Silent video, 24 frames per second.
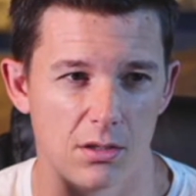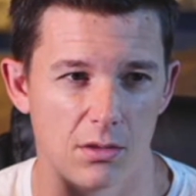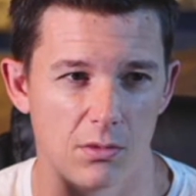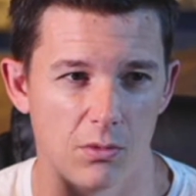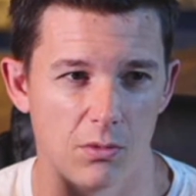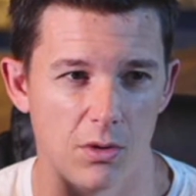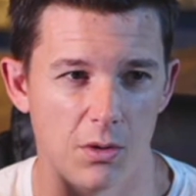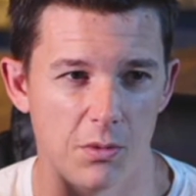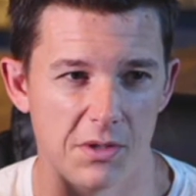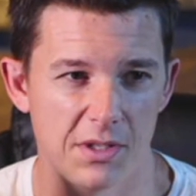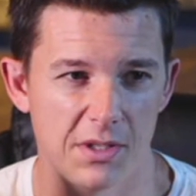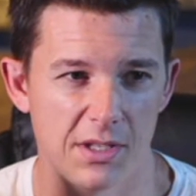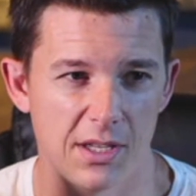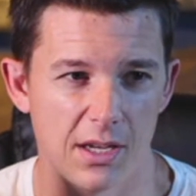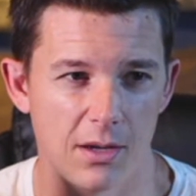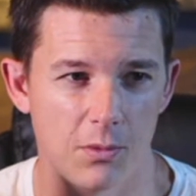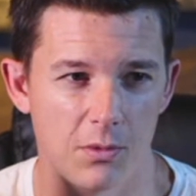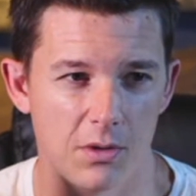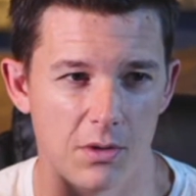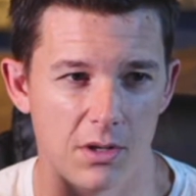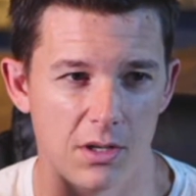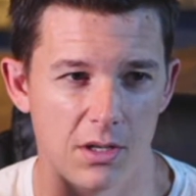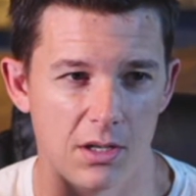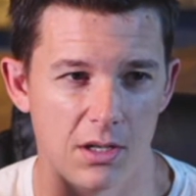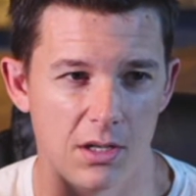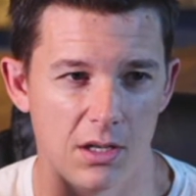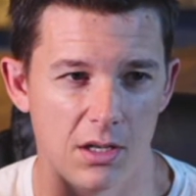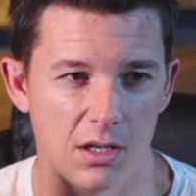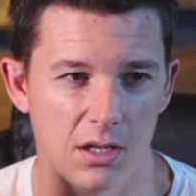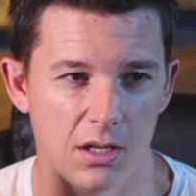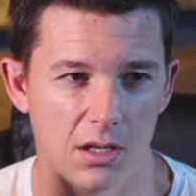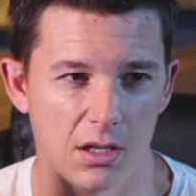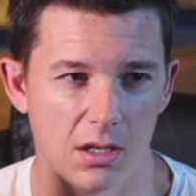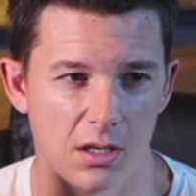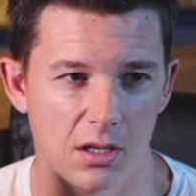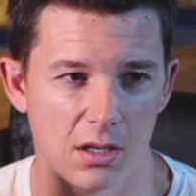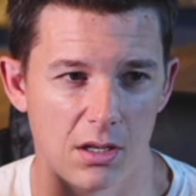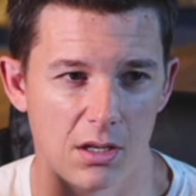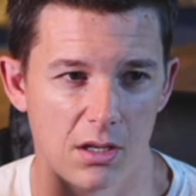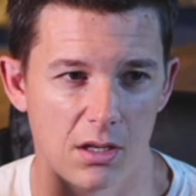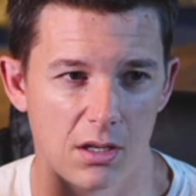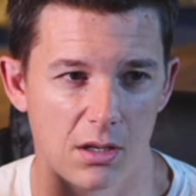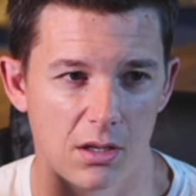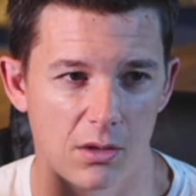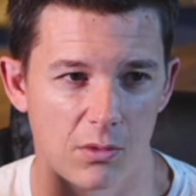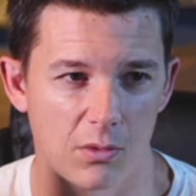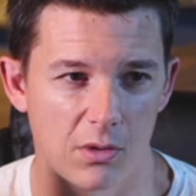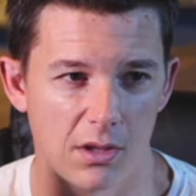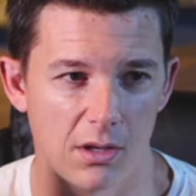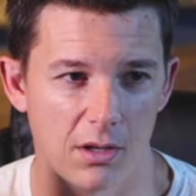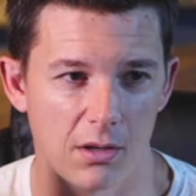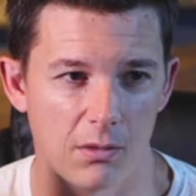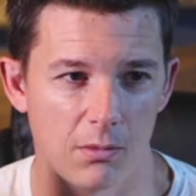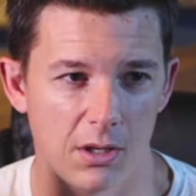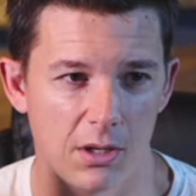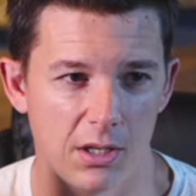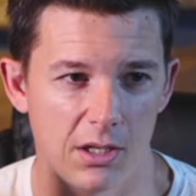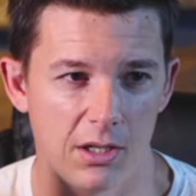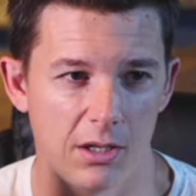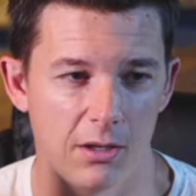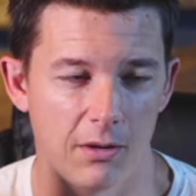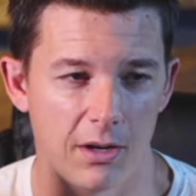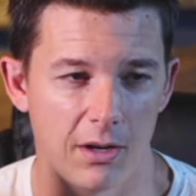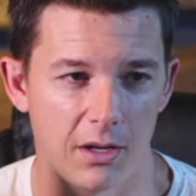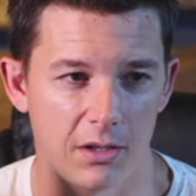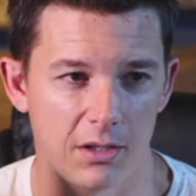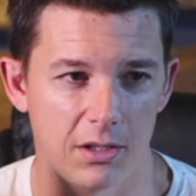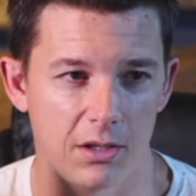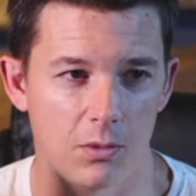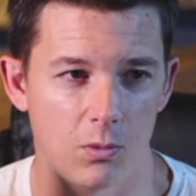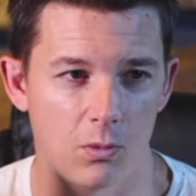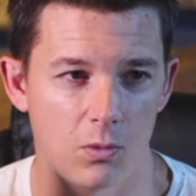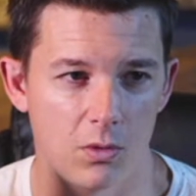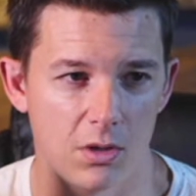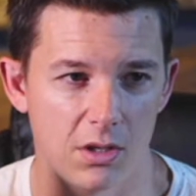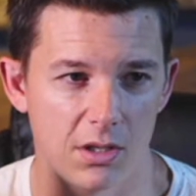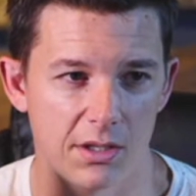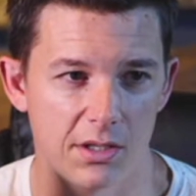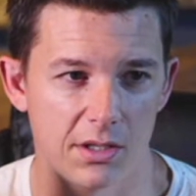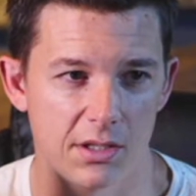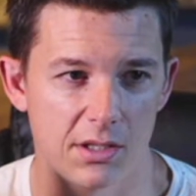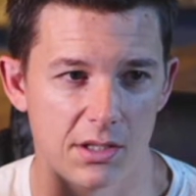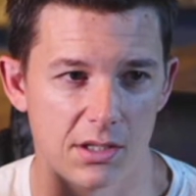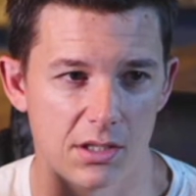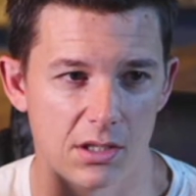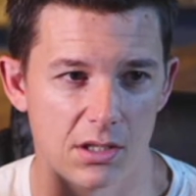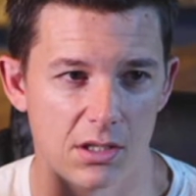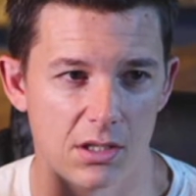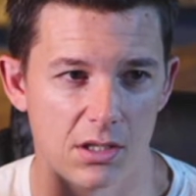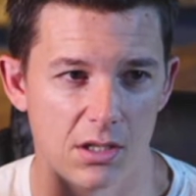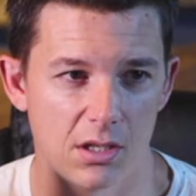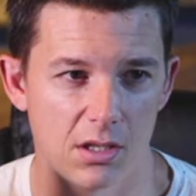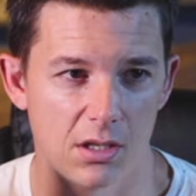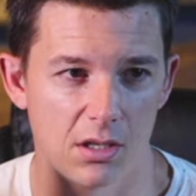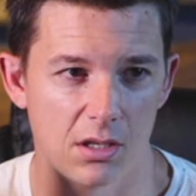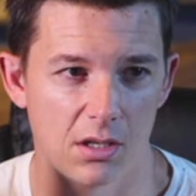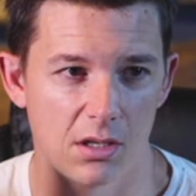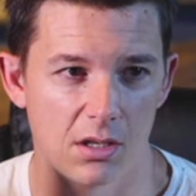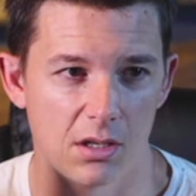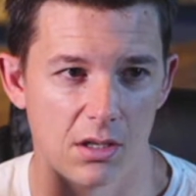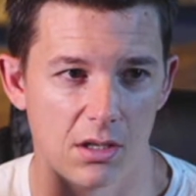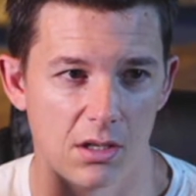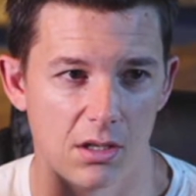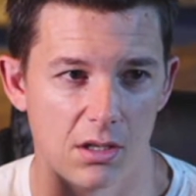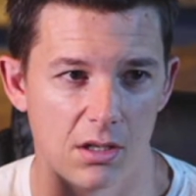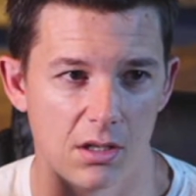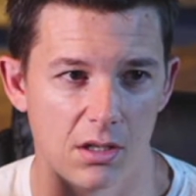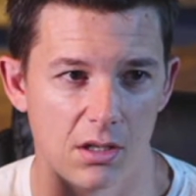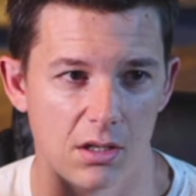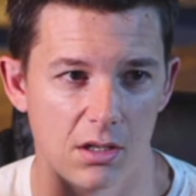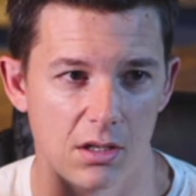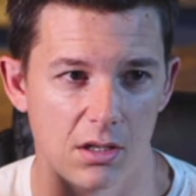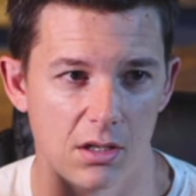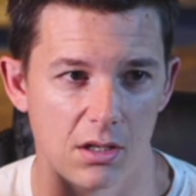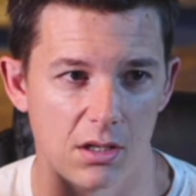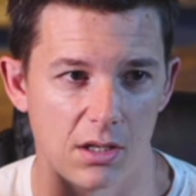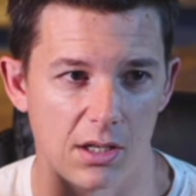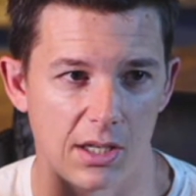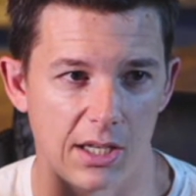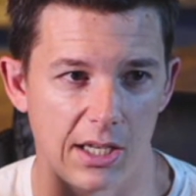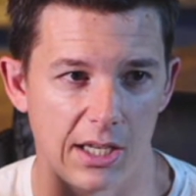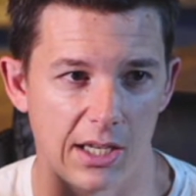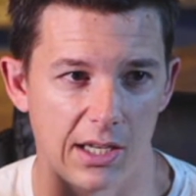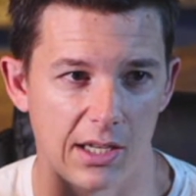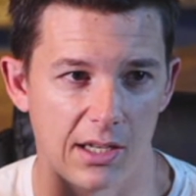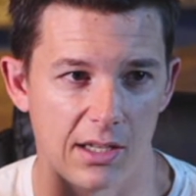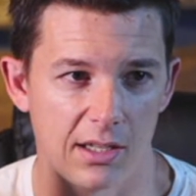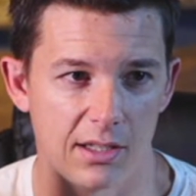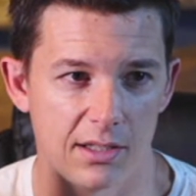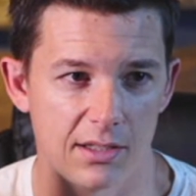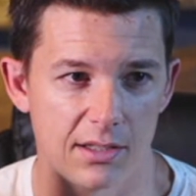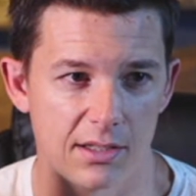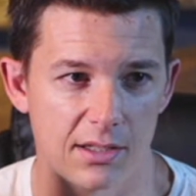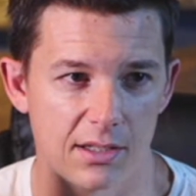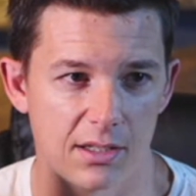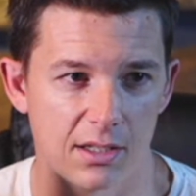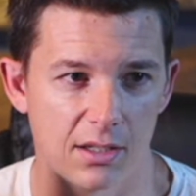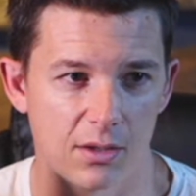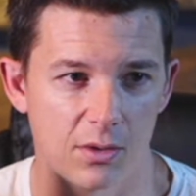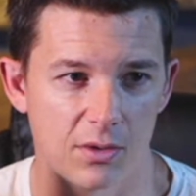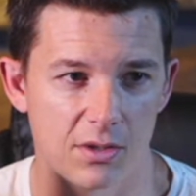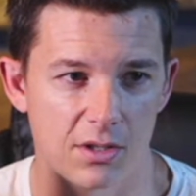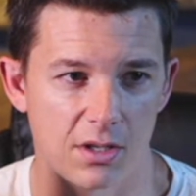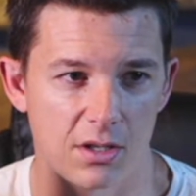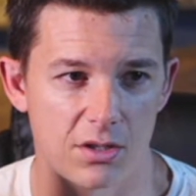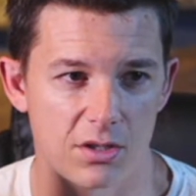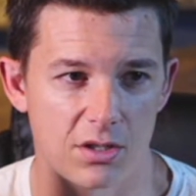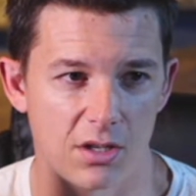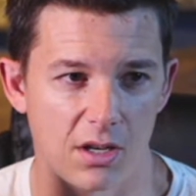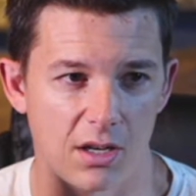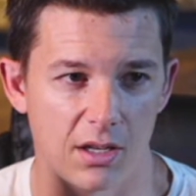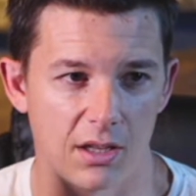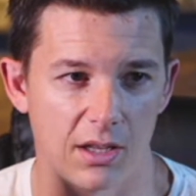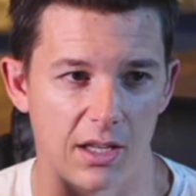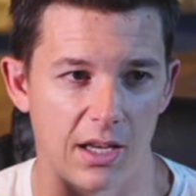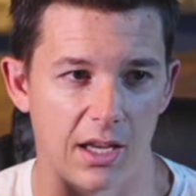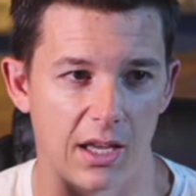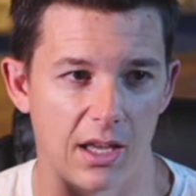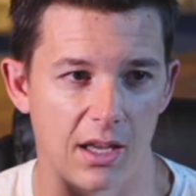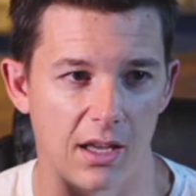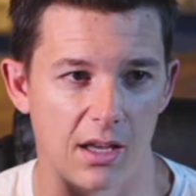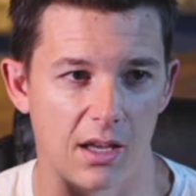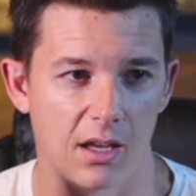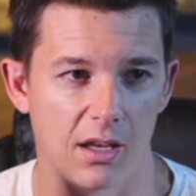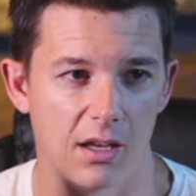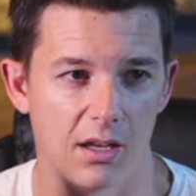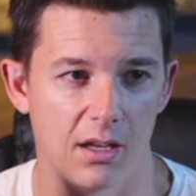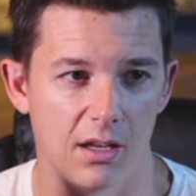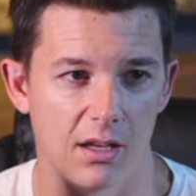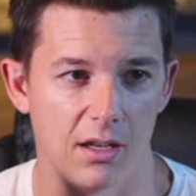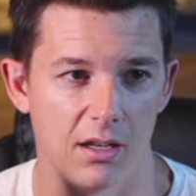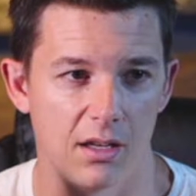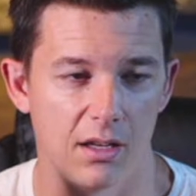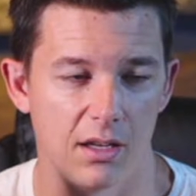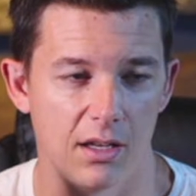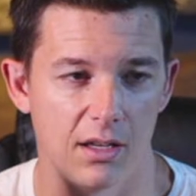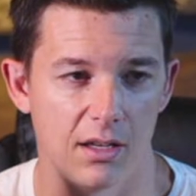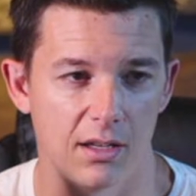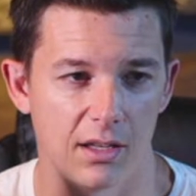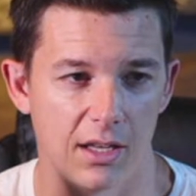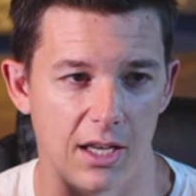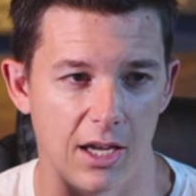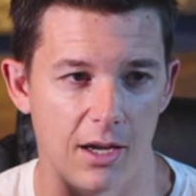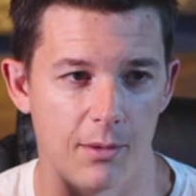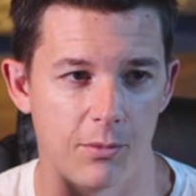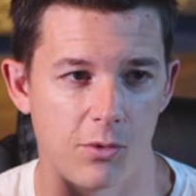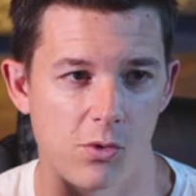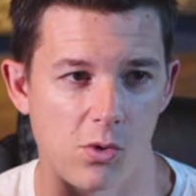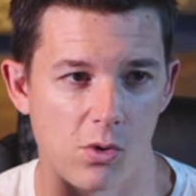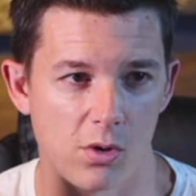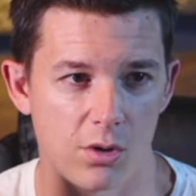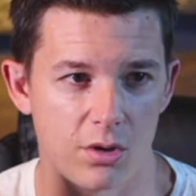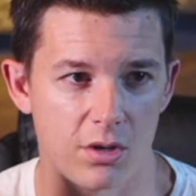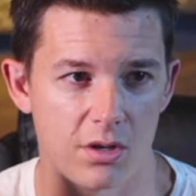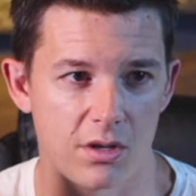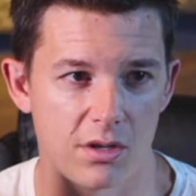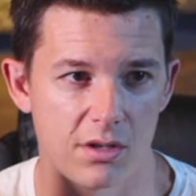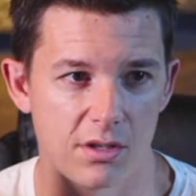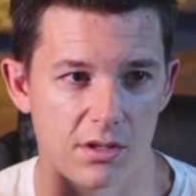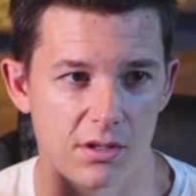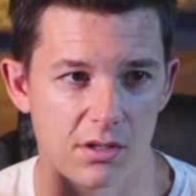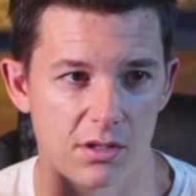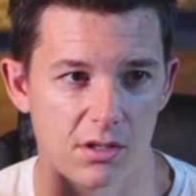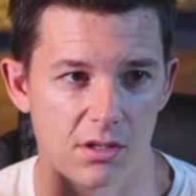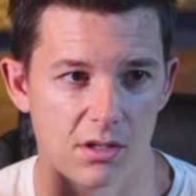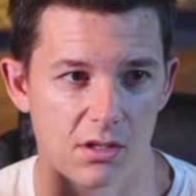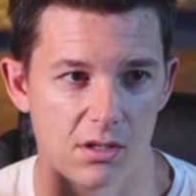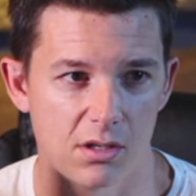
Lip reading: What was that one where they're running around in the woods and it was all shot in like camcorders?